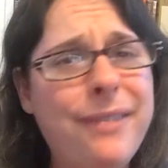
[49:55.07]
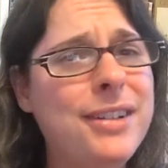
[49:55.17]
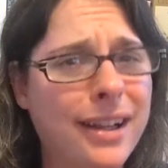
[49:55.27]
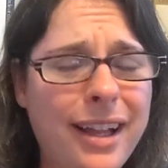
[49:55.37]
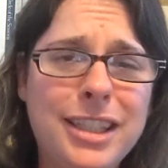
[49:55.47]

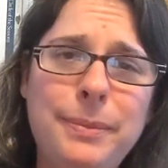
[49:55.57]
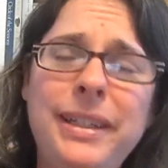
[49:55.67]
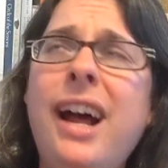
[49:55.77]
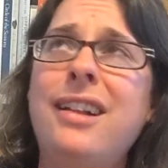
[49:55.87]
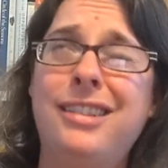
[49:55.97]
a lot to be,
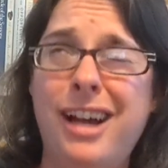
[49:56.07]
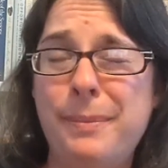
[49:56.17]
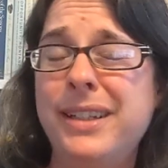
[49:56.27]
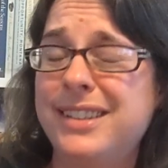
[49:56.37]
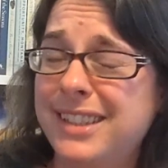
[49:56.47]
not a lot,
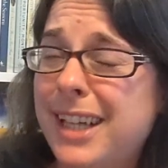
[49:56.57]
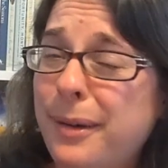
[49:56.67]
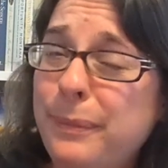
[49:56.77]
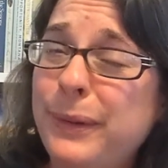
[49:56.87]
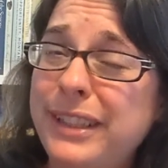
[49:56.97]
but
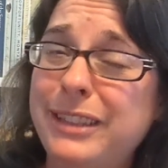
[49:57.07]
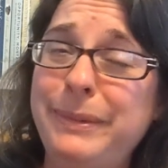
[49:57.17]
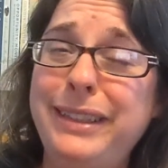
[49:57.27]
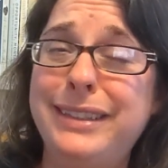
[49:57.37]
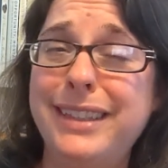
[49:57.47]
somewhat to
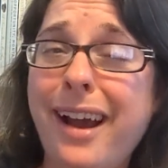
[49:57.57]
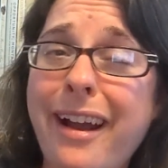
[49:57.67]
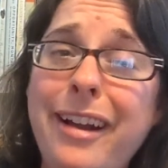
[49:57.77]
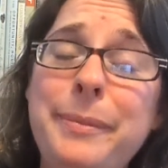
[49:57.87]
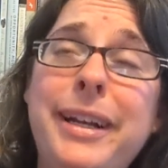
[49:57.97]
be
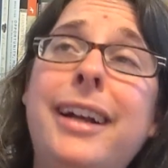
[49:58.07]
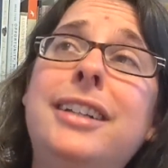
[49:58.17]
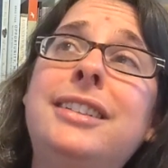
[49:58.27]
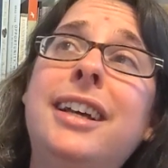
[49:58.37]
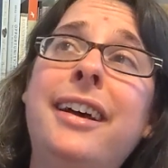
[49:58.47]
desired,
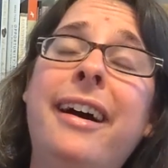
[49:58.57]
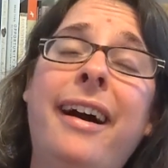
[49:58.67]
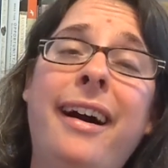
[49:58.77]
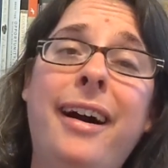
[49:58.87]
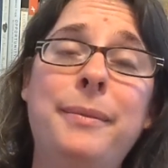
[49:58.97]
because
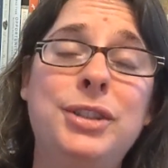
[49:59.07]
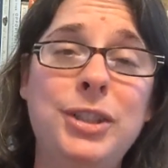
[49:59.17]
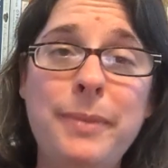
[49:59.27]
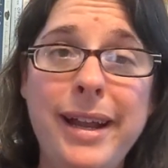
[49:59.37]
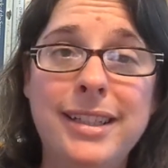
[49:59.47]
she
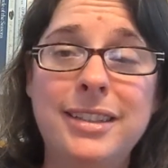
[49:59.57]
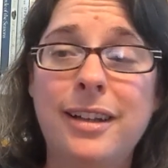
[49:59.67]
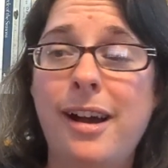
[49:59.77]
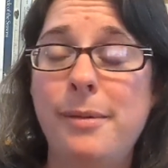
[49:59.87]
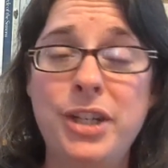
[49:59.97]

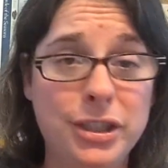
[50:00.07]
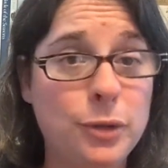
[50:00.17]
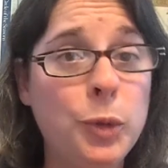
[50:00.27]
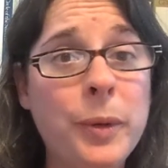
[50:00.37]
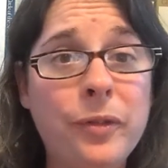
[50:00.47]
has a
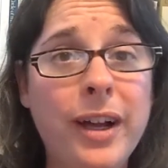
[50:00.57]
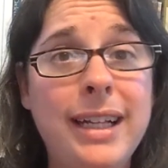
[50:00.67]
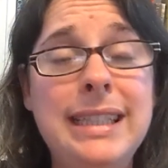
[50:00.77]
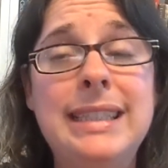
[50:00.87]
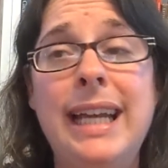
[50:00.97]
group of
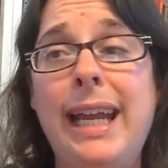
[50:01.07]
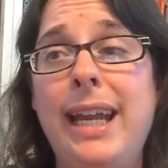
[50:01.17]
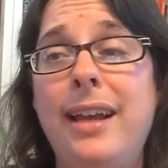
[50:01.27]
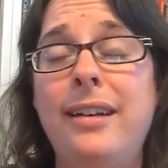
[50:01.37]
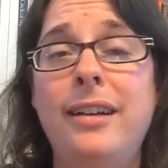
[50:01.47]
friends,
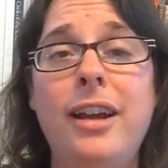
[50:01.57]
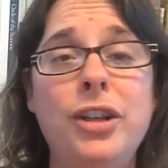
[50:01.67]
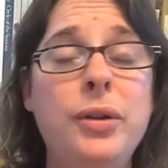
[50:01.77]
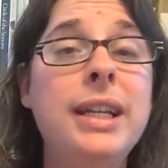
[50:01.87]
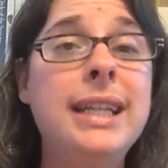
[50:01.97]
and
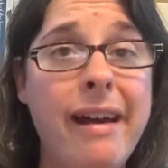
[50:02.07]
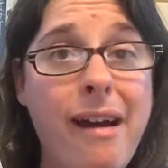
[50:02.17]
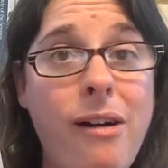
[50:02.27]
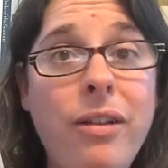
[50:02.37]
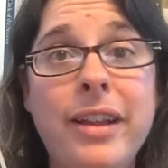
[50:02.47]
you can
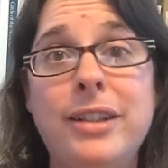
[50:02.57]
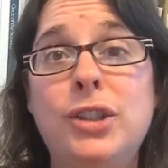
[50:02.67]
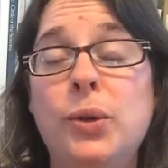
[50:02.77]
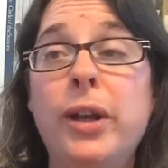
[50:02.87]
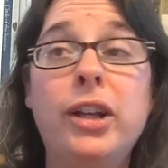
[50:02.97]
tell that the
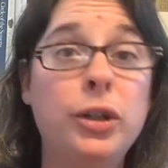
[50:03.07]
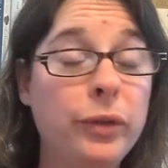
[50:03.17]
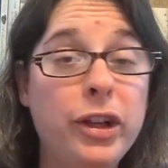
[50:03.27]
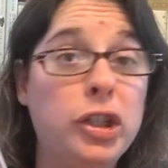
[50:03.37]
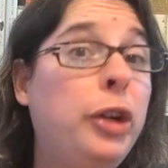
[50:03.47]
story it
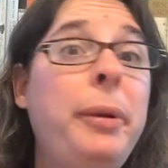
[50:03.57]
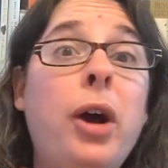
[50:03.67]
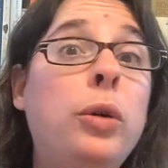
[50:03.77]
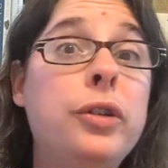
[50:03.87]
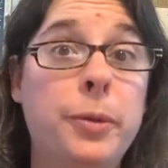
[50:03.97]
could be a
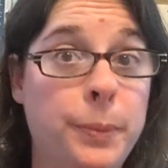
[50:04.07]
whole other